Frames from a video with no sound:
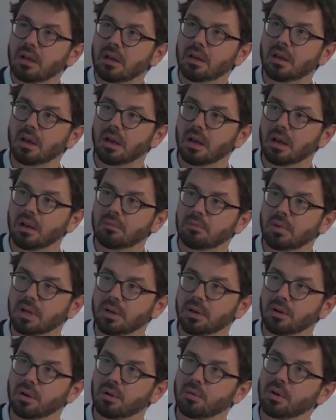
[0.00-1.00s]
I
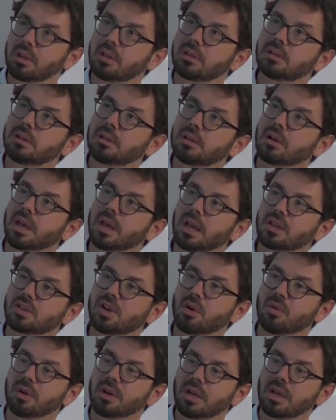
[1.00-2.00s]
don't know why. Okay,
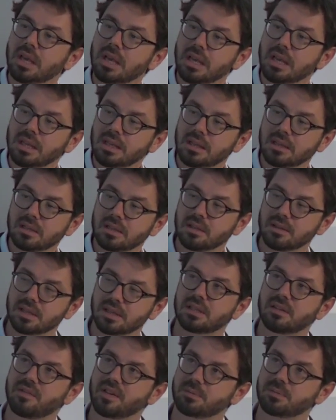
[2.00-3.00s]
so this
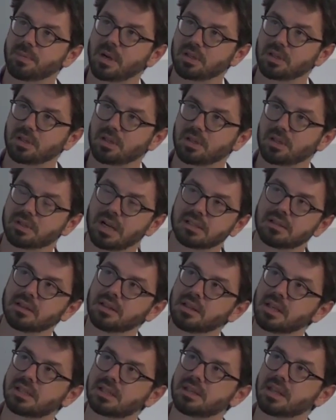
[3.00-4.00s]
is the first batch of results.
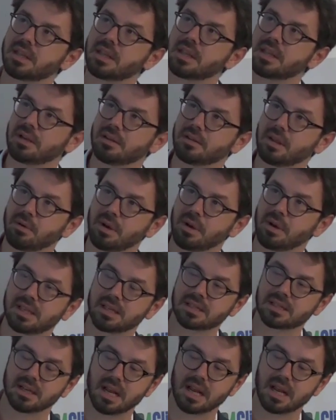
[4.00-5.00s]
This is the realistic
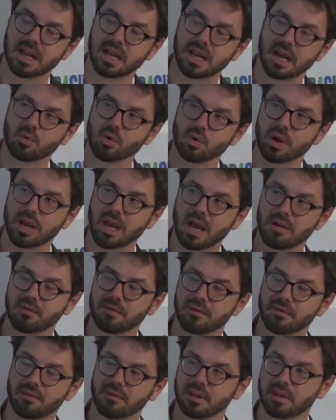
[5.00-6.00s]
scenario where we
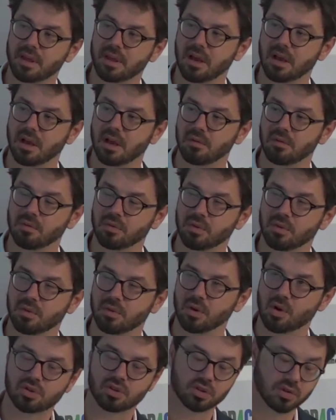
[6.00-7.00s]
have the
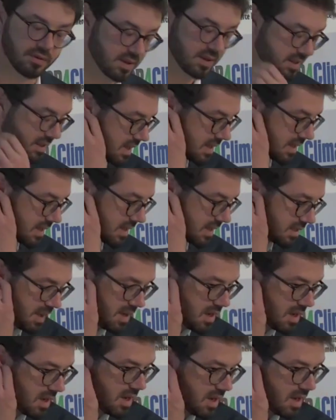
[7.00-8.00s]
costs of the CSP
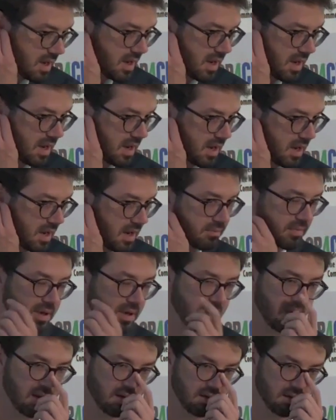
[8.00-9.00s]

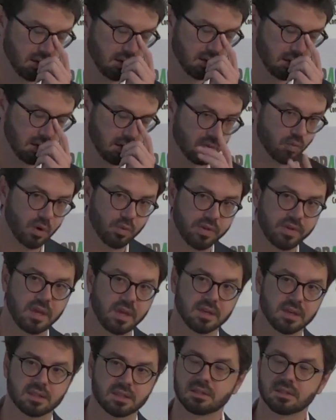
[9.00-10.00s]
in what we
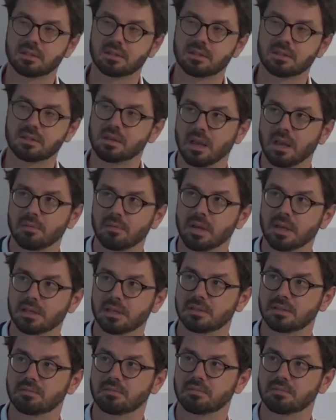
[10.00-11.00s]
think is
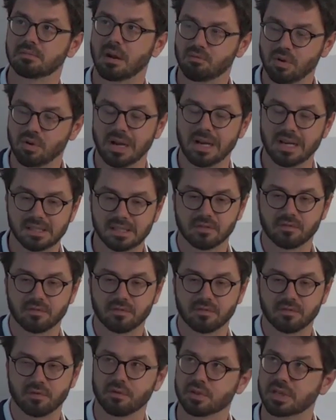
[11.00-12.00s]
realistic
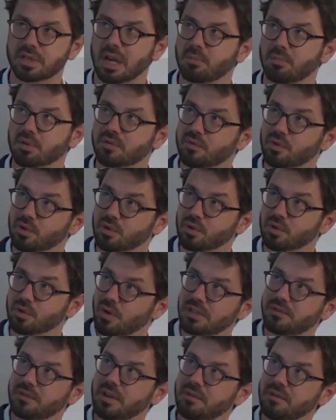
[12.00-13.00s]
for Cyprus for
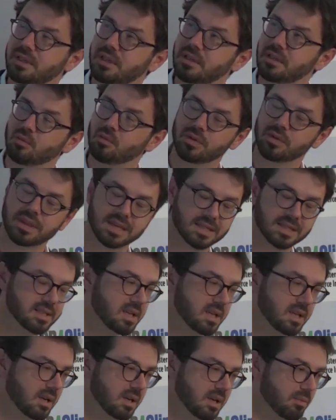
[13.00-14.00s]
2050 with
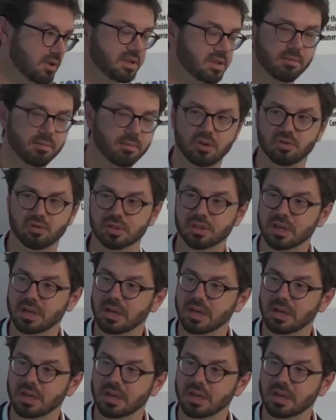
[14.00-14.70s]
existing policies and measures.